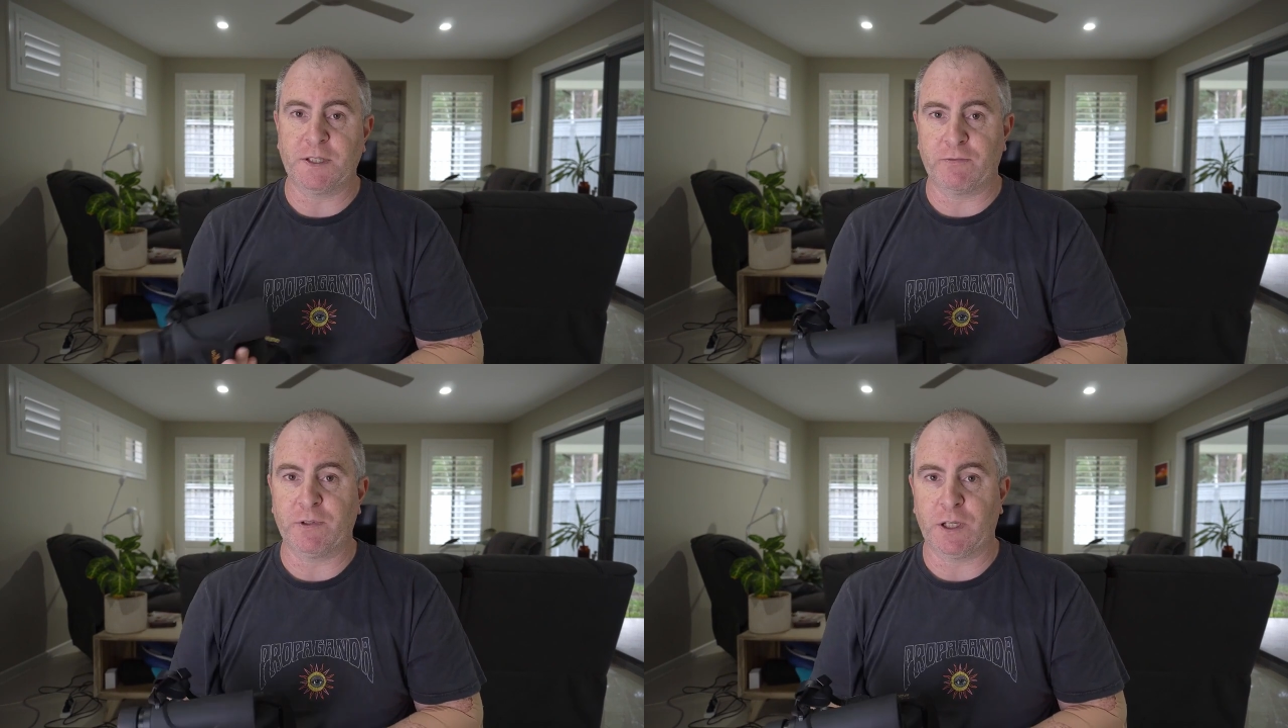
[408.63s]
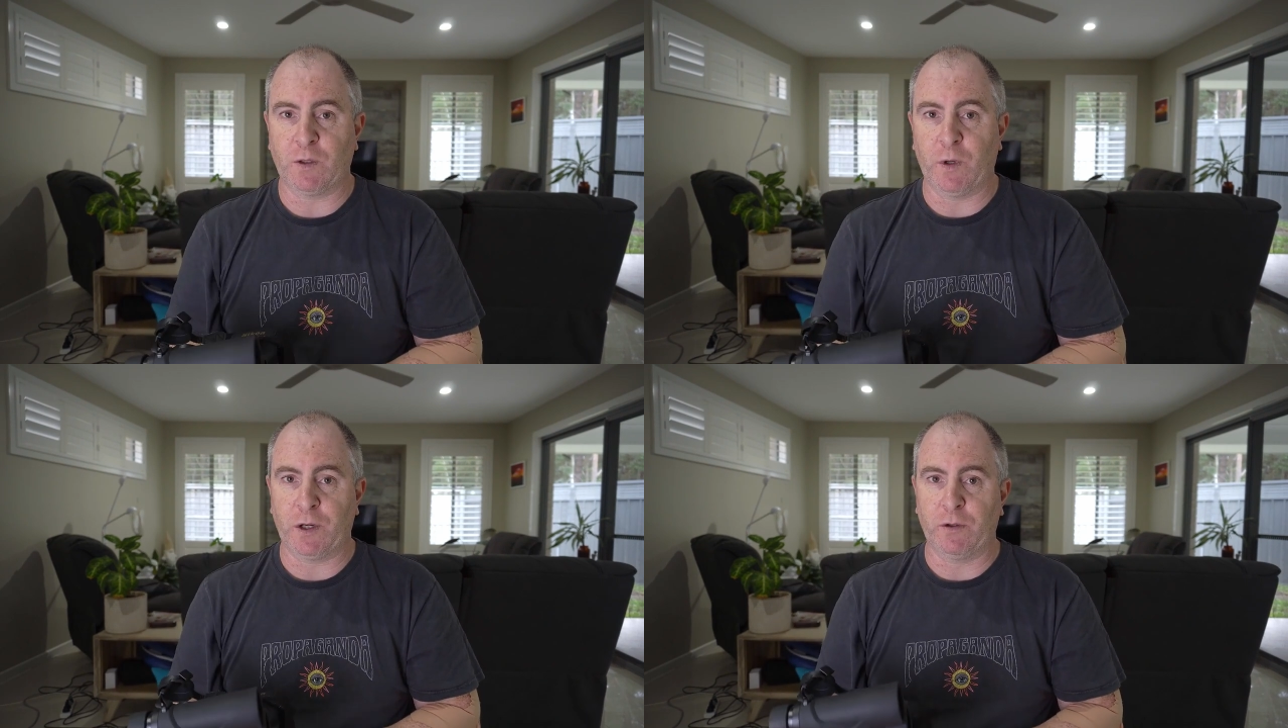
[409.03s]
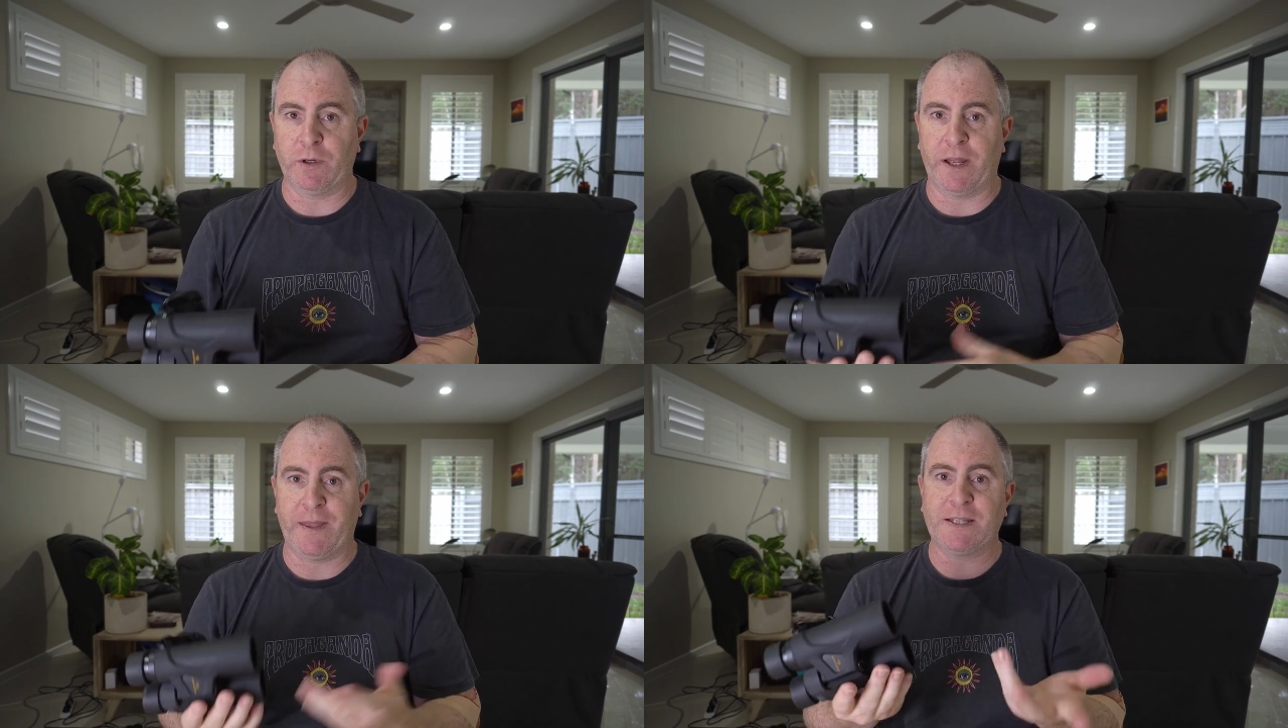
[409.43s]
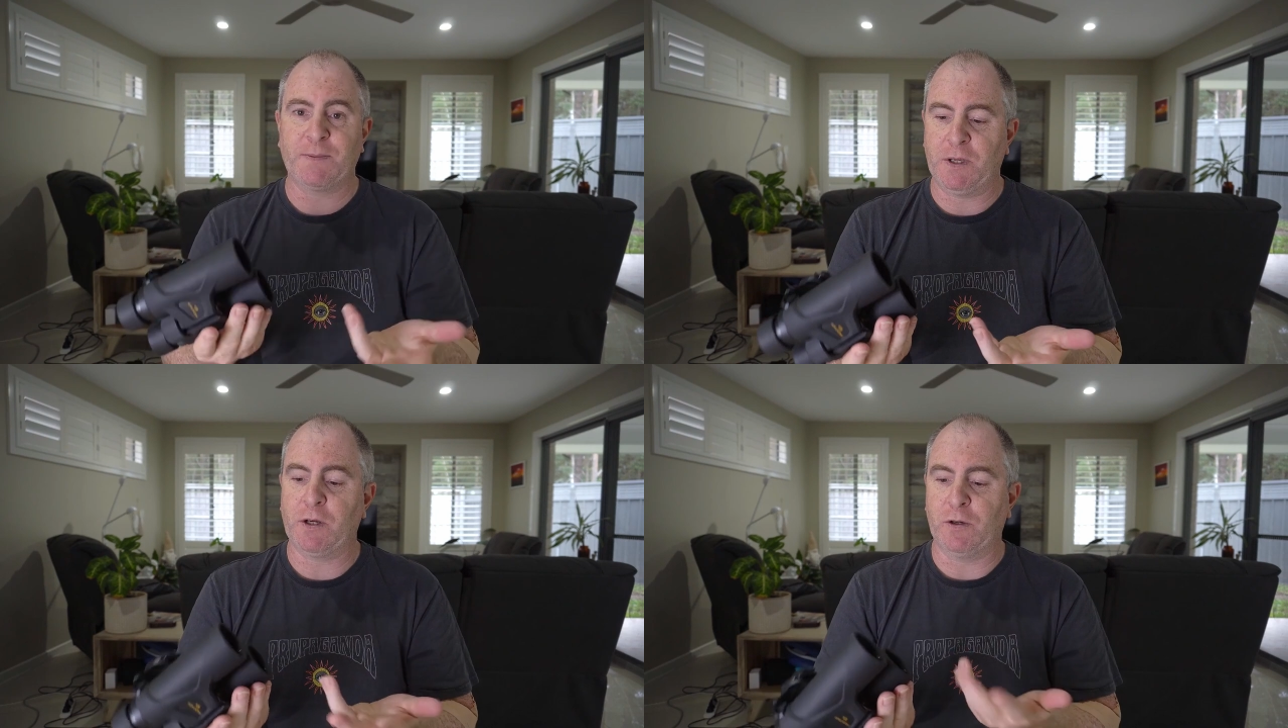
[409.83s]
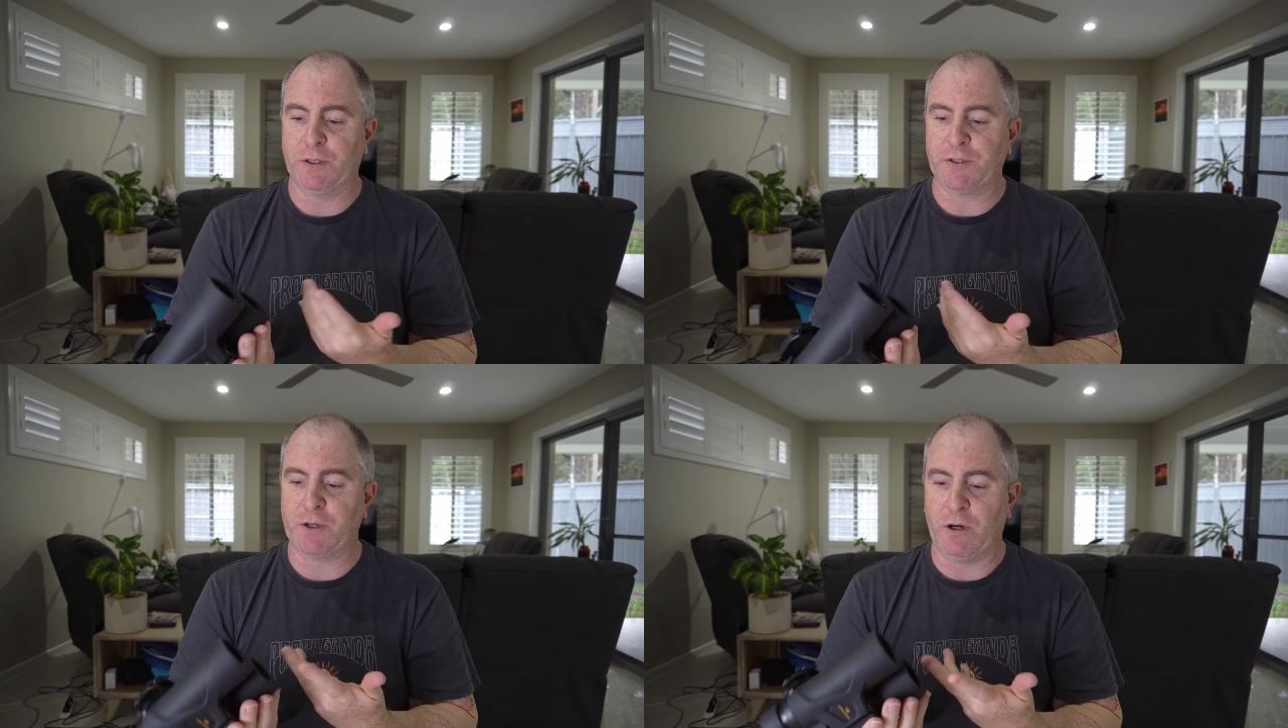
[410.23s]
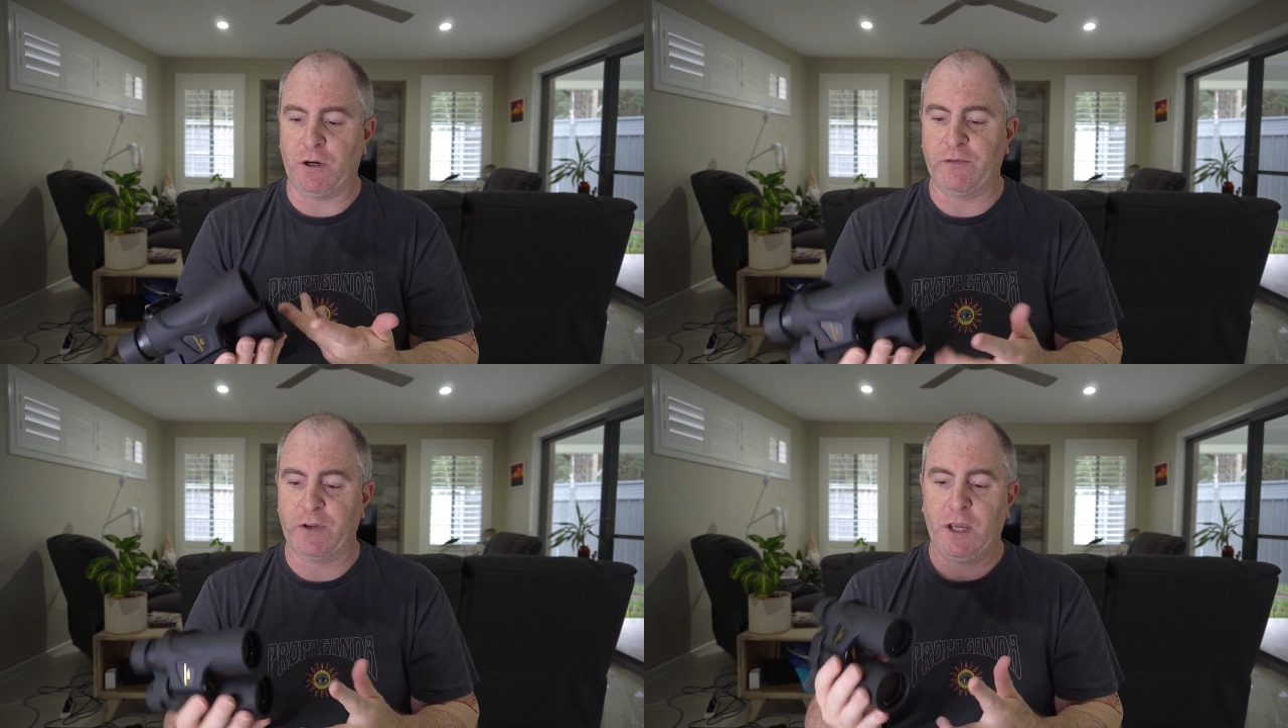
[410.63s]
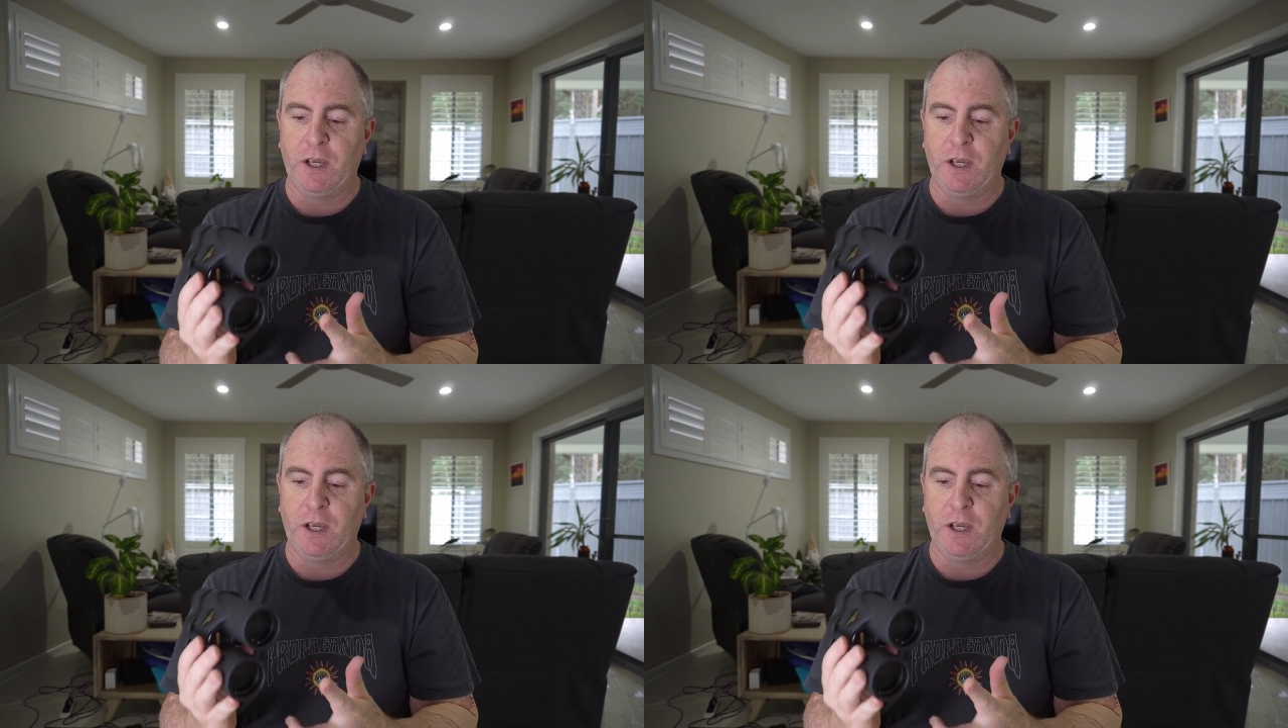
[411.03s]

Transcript: is really quite good, and that's because of